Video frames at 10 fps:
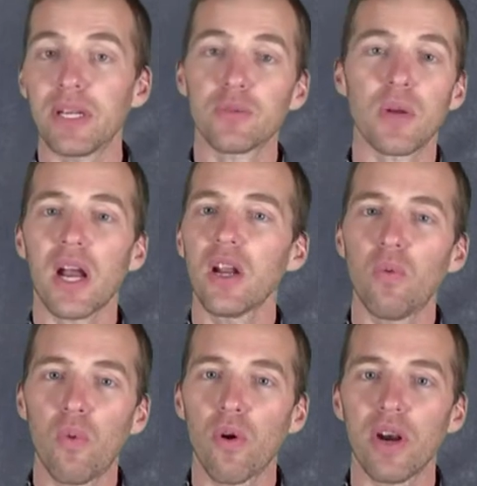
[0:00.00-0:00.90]
Because we're not
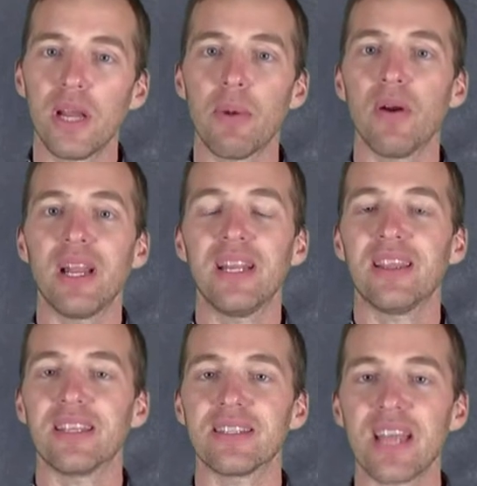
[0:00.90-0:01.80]
going to worry about
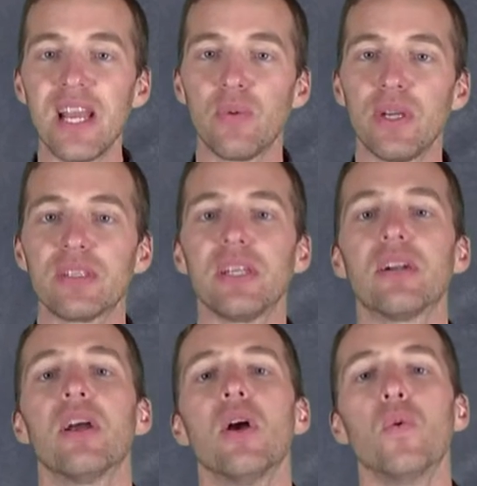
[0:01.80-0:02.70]
anything that's aqueous
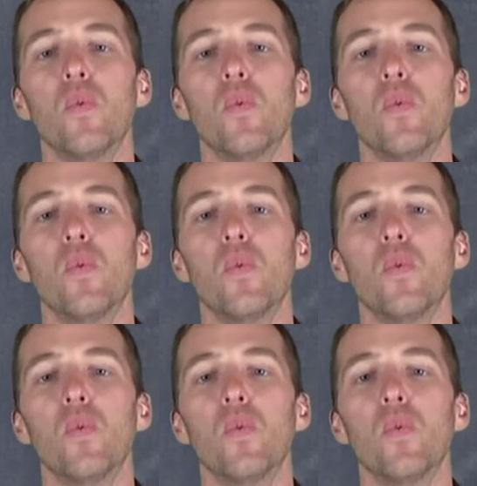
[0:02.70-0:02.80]
here.